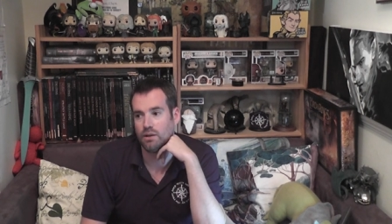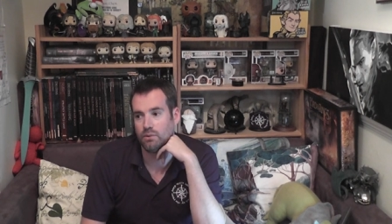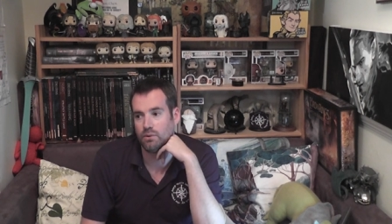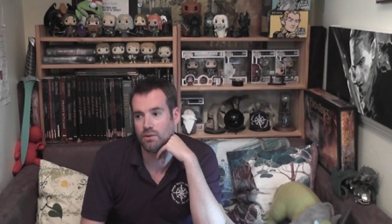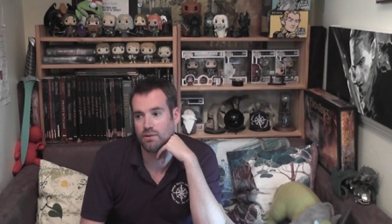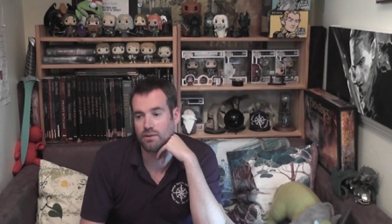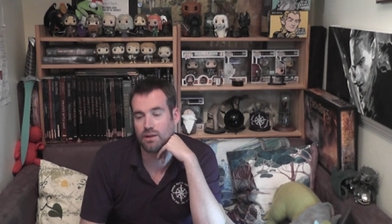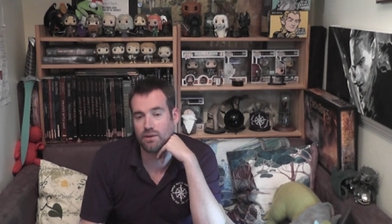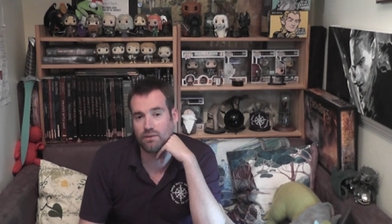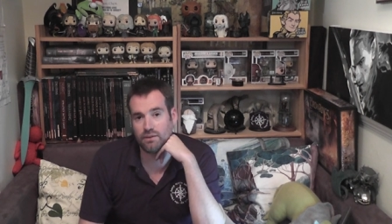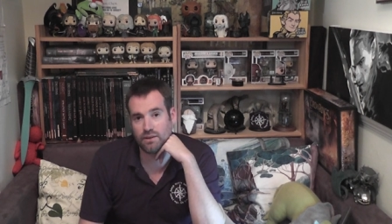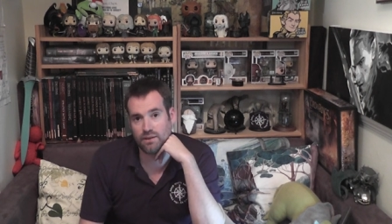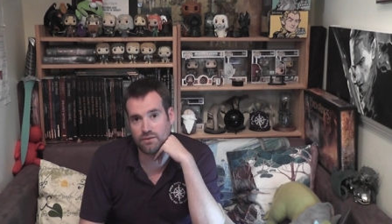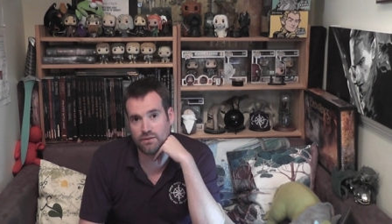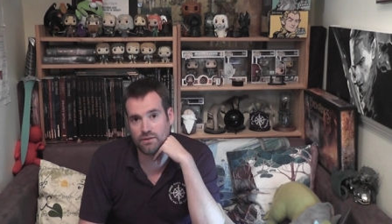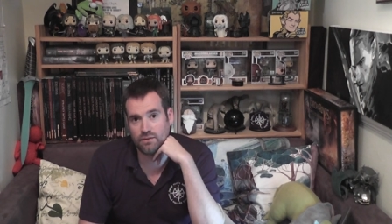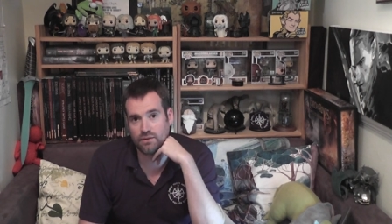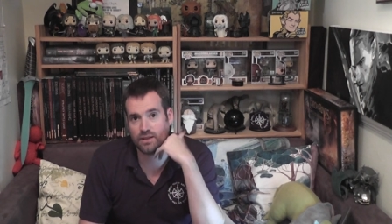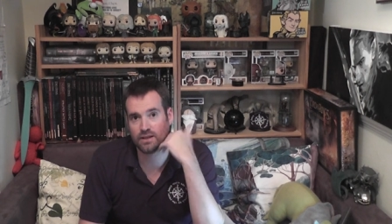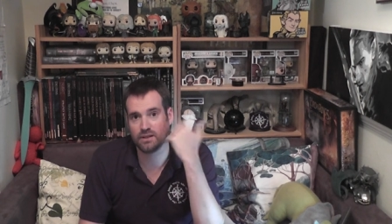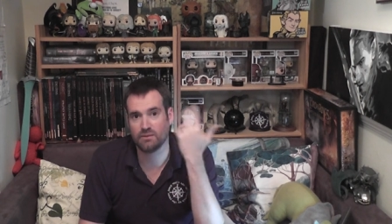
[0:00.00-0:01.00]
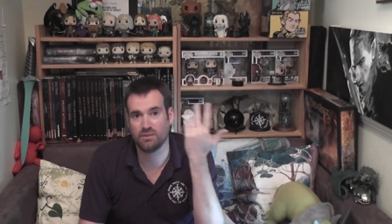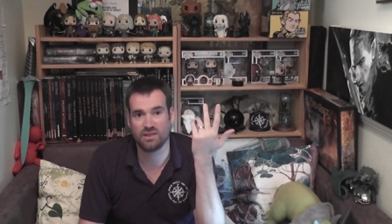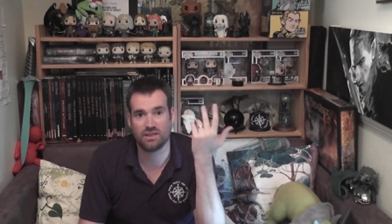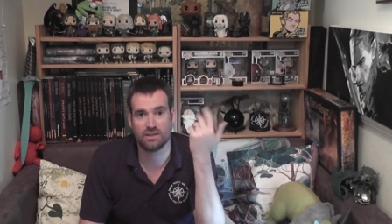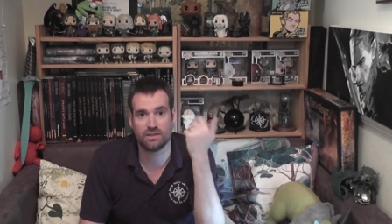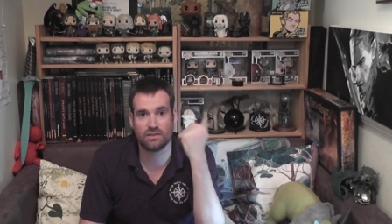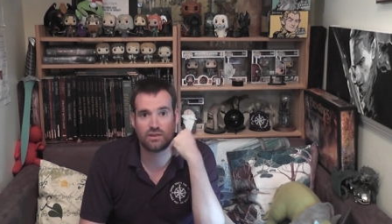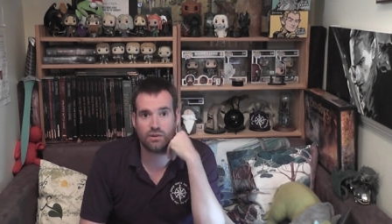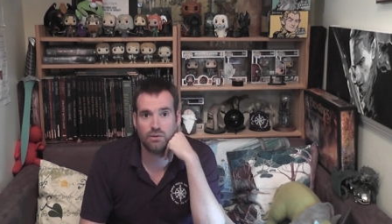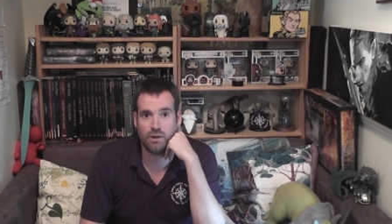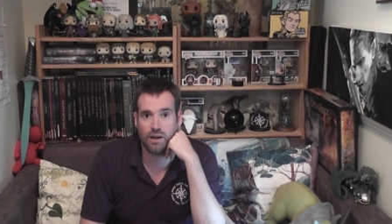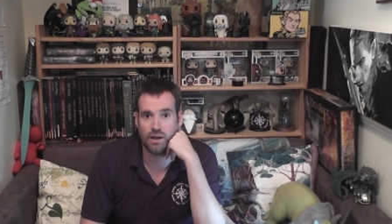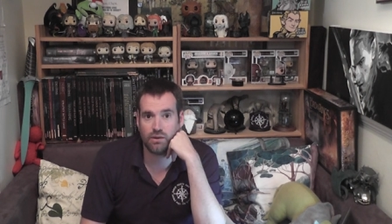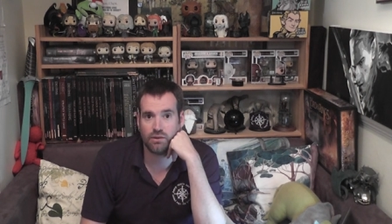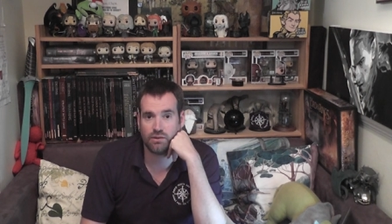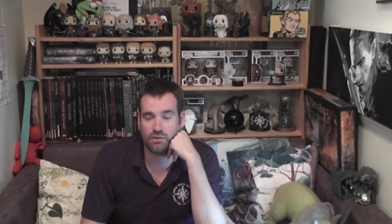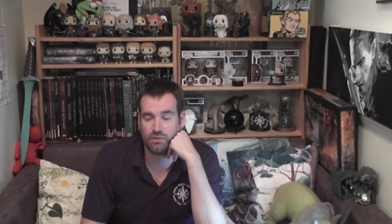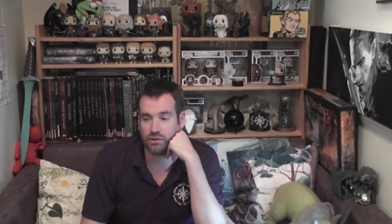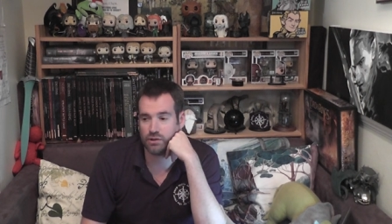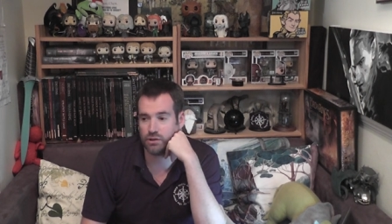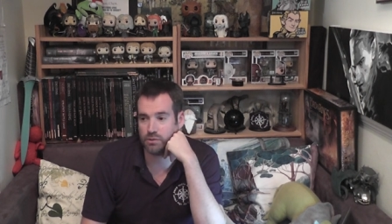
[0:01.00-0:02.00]
which given this 15 it means there's two
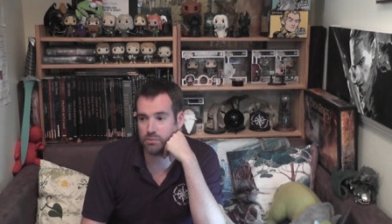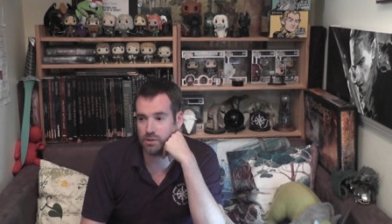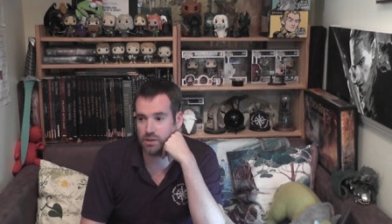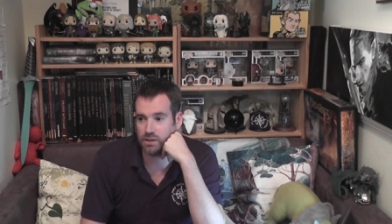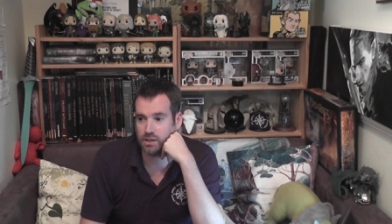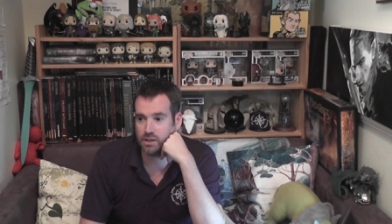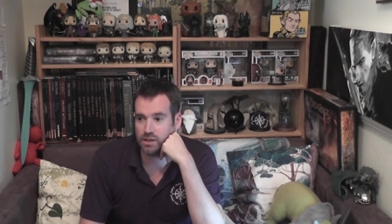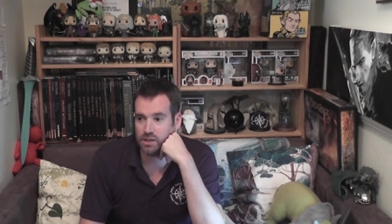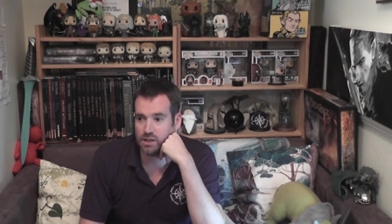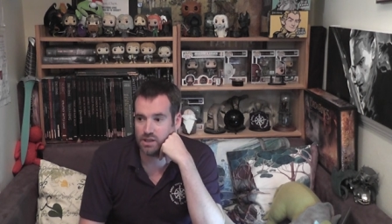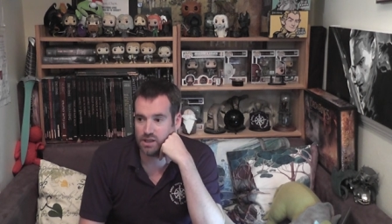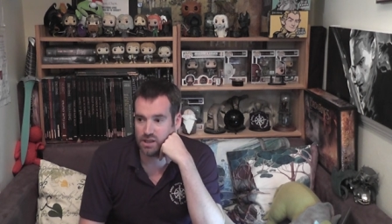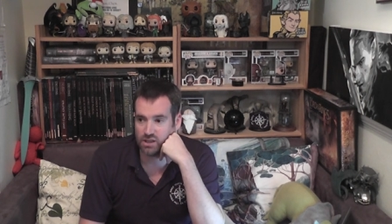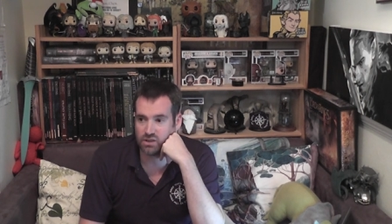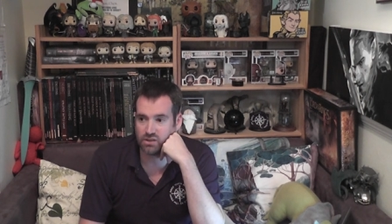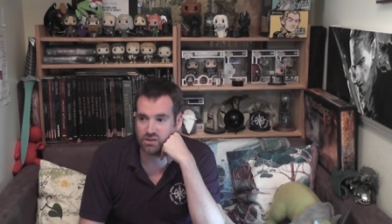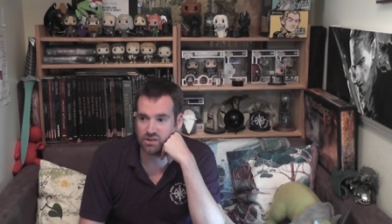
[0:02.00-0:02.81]
hours for a hobbit and